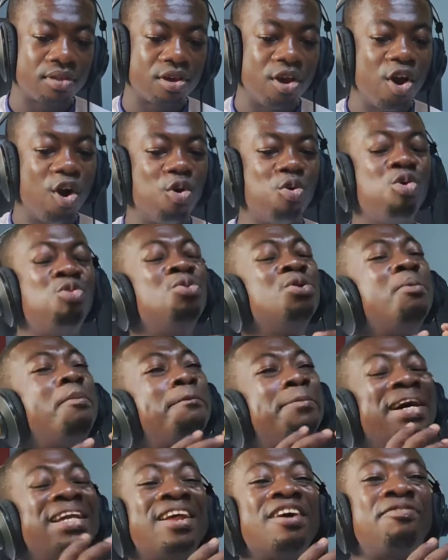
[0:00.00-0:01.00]
Who will
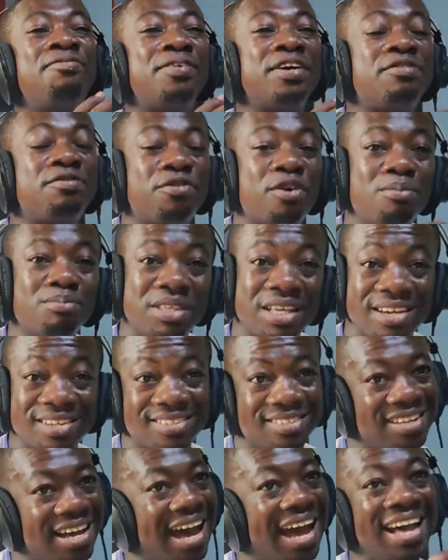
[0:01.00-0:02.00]
benefit from
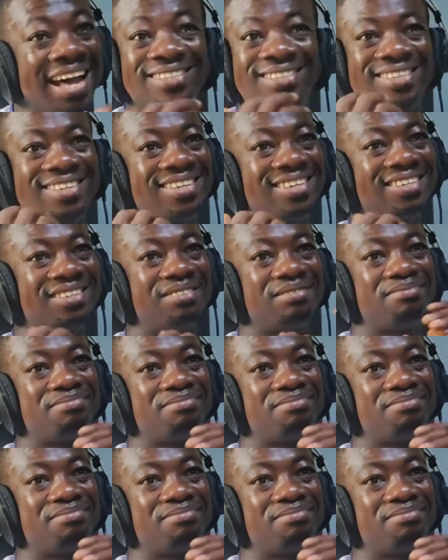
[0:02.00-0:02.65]
this? Ask.